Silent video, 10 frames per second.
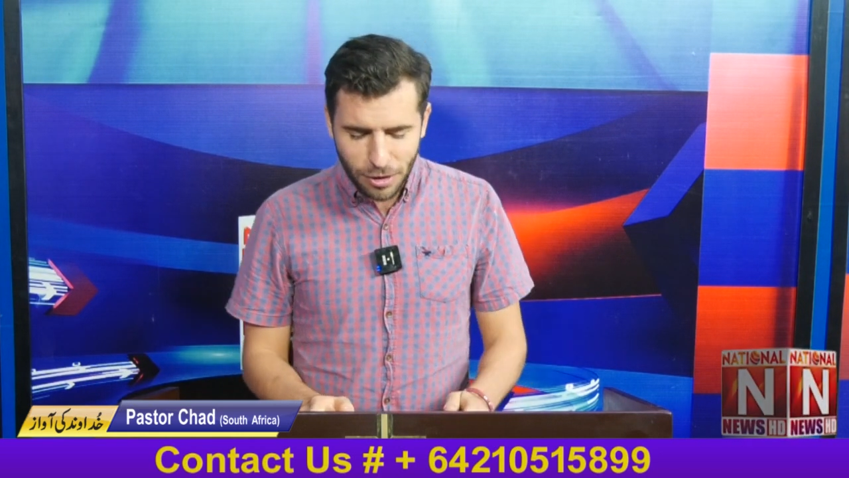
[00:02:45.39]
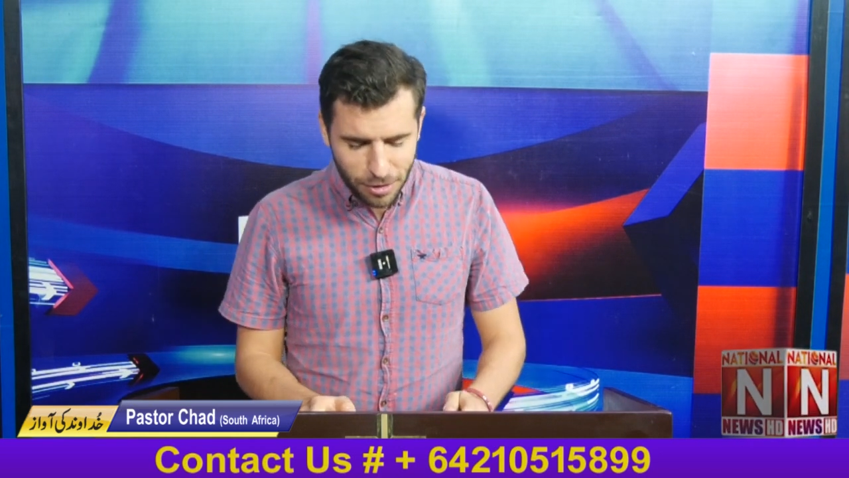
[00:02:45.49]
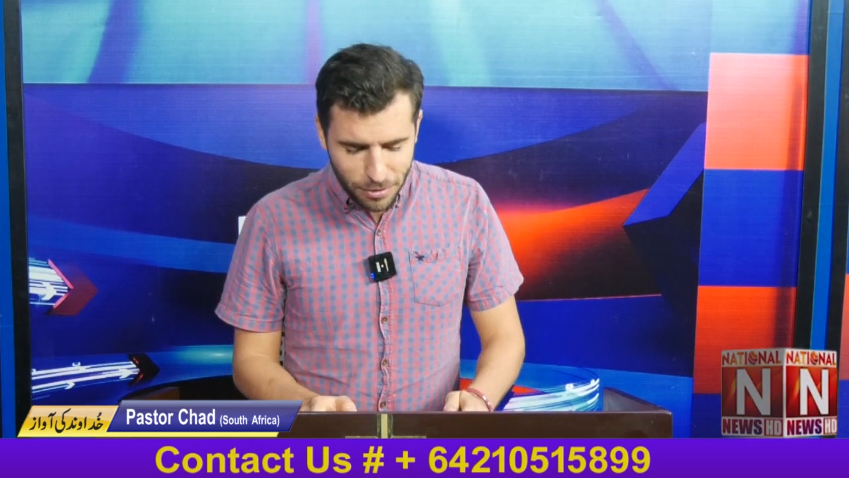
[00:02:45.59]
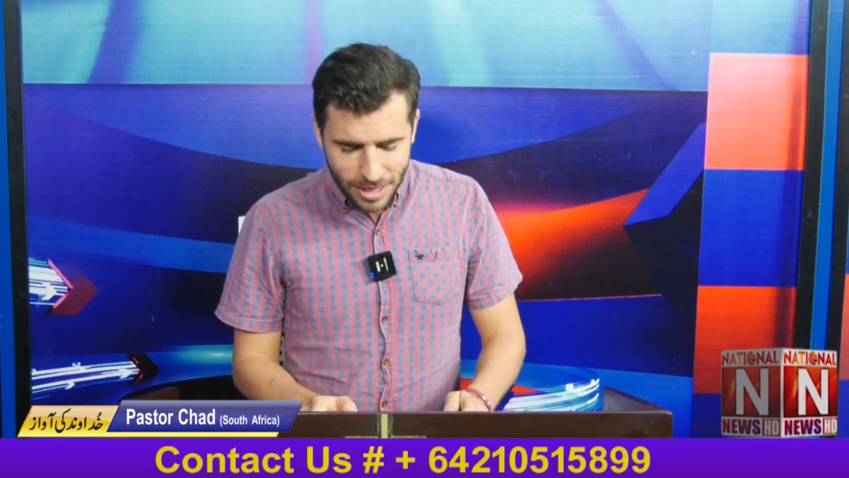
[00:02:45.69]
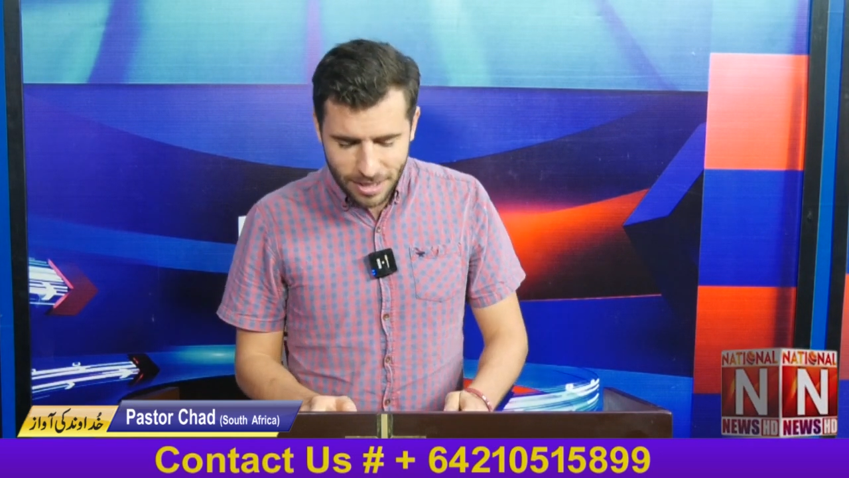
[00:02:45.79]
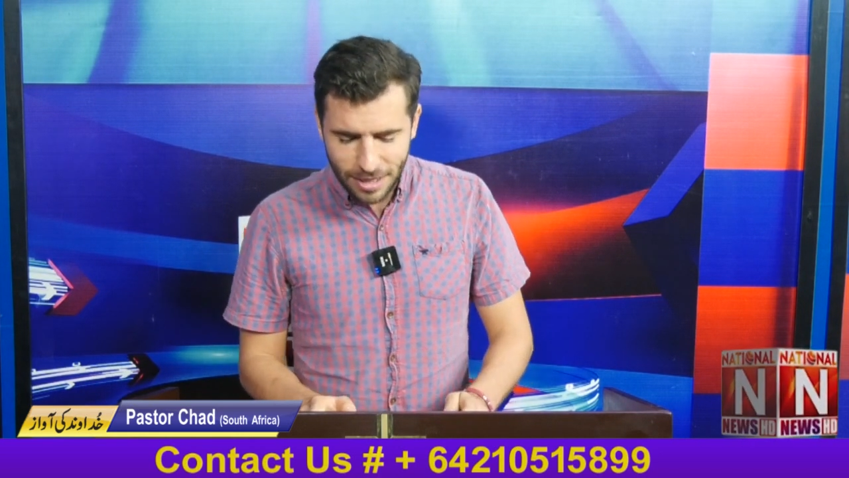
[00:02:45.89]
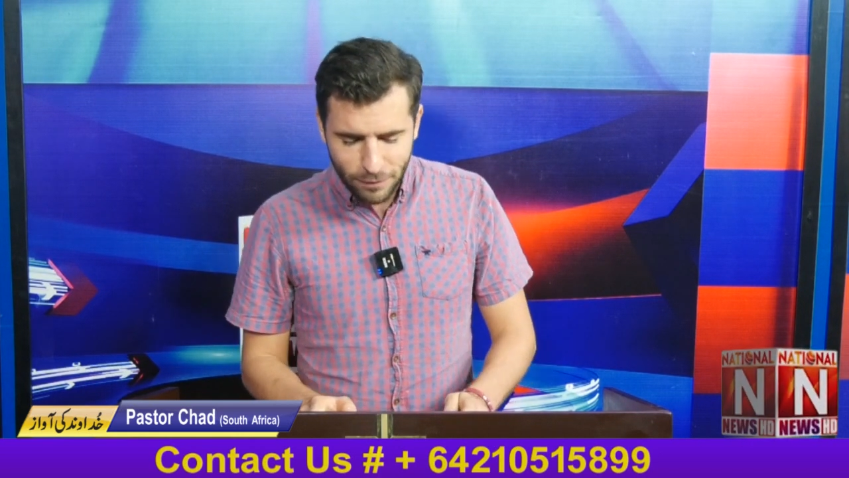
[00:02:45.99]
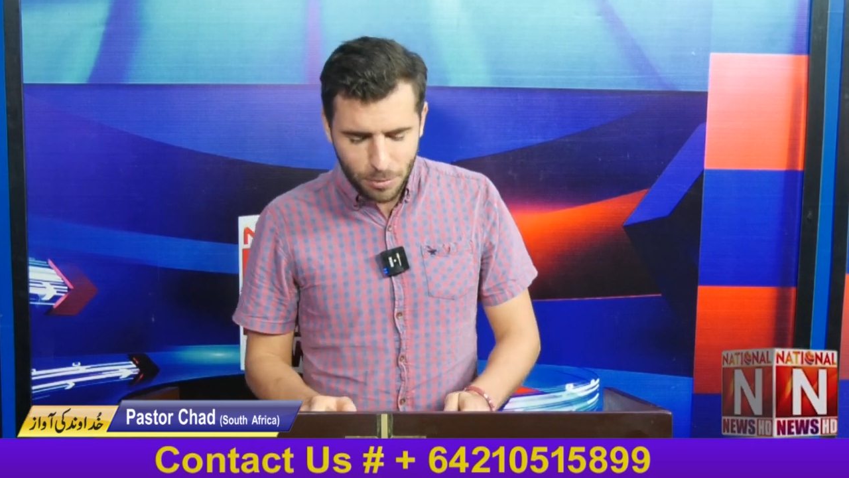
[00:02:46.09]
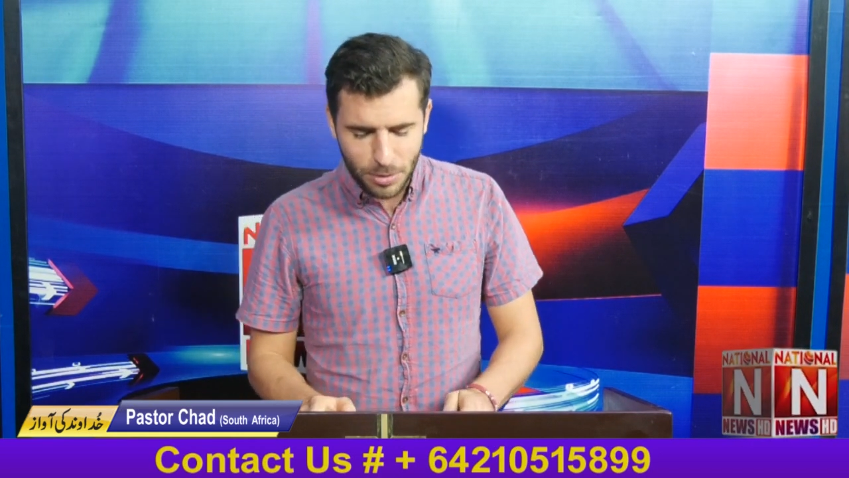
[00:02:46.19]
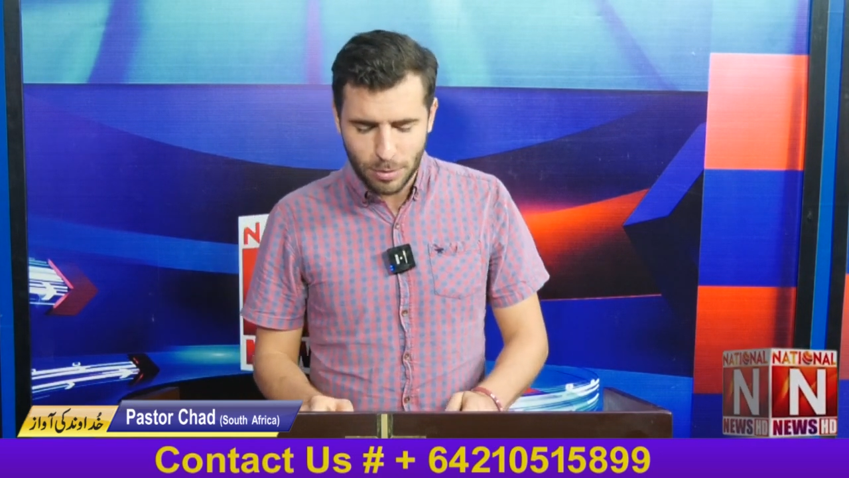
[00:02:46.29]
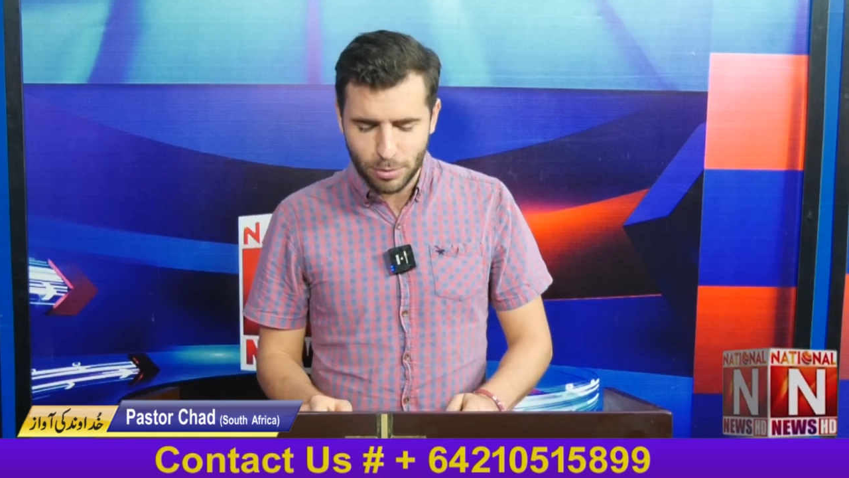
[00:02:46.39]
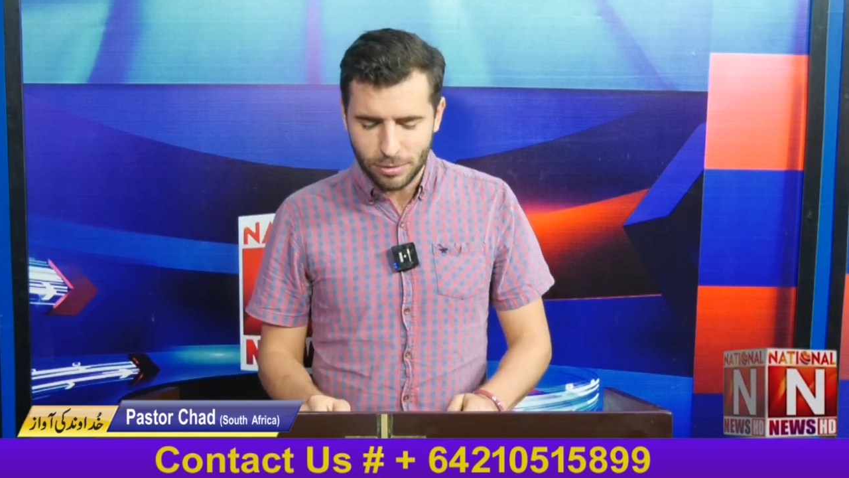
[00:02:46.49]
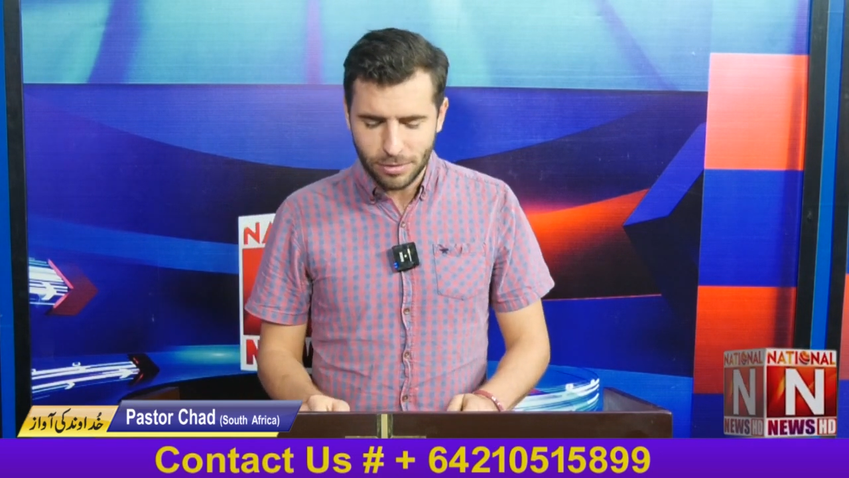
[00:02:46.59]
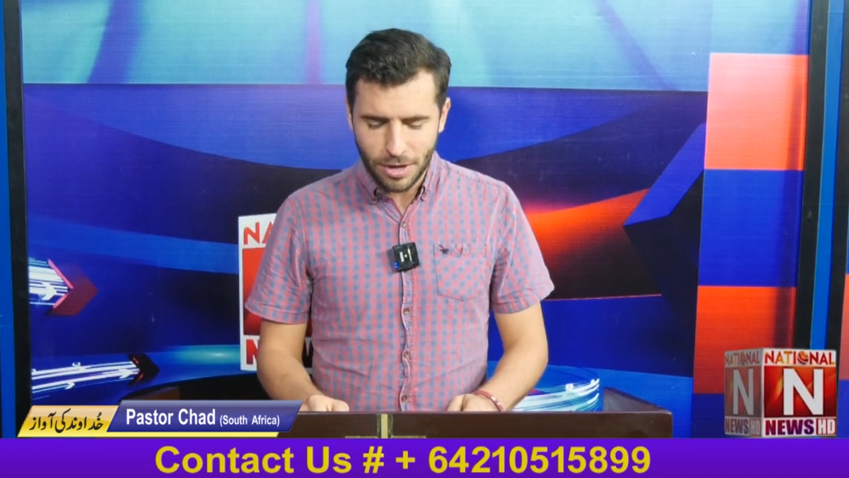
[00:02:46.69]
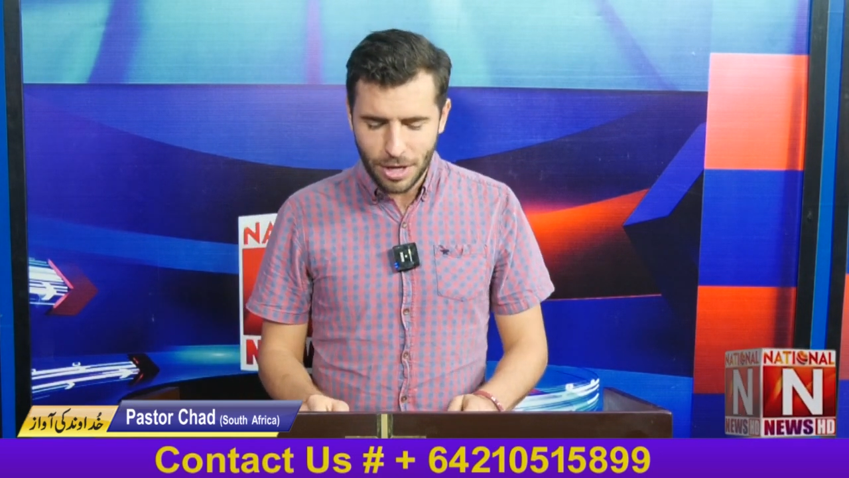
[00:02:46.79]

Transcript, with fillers: tolerate evil people.